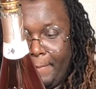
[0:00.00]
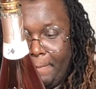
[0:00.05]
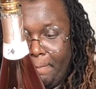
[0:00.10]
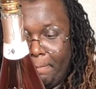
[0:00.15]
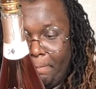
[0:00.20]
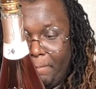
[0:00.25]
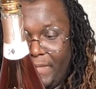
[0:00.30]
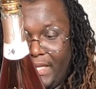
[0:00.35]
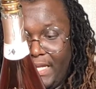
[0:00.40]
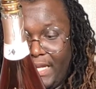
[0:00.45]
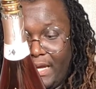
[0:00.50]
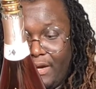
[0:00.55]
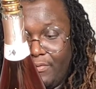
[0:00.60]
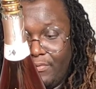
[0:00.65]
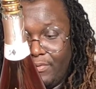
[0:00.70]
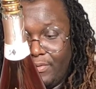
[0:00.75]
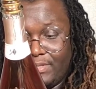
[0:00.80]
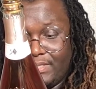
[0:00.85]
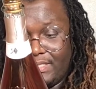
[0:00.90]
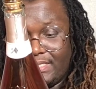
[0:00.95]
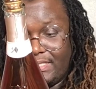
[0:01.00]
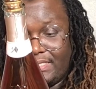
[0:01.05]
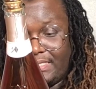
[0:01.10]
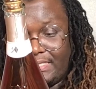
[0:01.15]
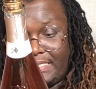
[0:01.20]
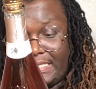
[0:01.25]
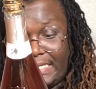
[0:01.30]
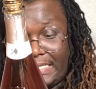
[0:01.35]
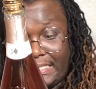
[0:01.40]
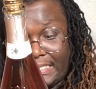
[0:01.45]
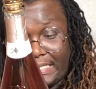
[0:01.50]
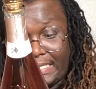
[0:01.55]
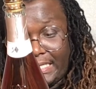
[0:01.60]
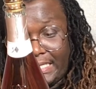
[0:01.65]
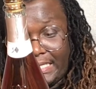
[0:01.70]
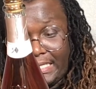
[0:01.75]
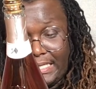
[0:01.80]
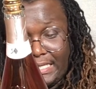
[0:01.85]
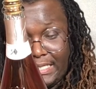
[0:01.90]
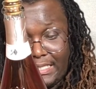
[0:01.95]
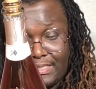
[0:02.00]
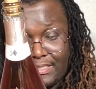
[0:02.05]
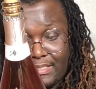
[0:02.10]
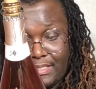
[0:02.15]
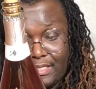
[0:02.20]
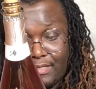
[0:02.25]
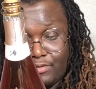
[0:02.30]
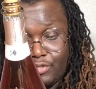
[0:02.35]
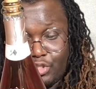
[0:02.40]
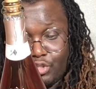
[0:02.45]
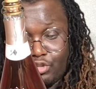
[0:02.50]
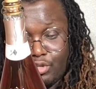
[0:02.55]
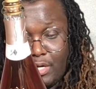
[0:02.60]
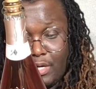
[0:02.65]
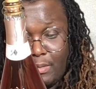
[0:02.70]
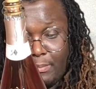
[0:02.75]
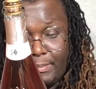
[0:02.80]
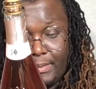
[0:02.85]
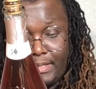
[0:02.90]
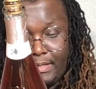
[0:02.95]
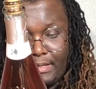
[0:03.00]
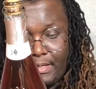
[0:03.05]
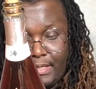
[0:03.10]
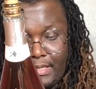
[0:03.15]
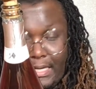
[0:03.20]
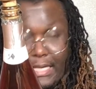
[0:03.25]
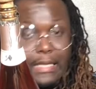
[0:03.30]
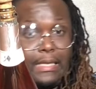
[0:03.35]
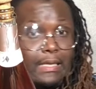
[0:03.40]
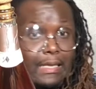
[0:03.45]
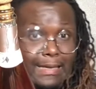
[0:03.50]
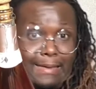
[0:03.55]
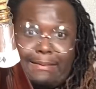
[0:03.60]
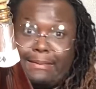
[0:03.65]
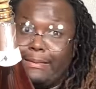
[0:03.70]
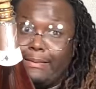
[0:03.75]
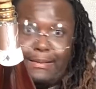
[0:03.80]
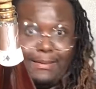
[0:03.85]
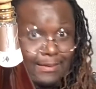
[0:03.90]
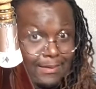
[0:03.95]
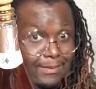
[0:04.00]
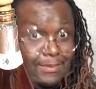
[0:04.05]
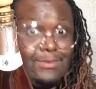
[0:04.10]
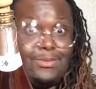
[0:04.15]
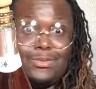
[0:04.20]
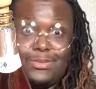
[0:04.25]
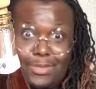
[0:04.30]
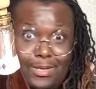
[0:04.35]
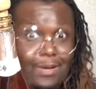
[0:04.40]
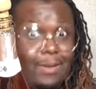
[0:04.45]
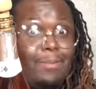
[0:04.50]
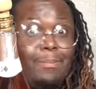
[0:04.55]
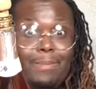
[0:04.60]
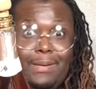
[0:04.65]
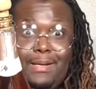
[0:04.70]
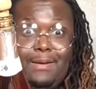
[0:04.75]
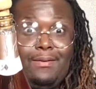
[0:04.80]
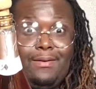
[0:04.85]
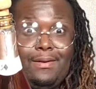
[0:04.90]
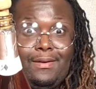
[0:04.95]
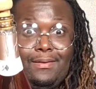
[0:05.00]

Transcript: It offers delicate hints of strawberry. I like a good strawberry.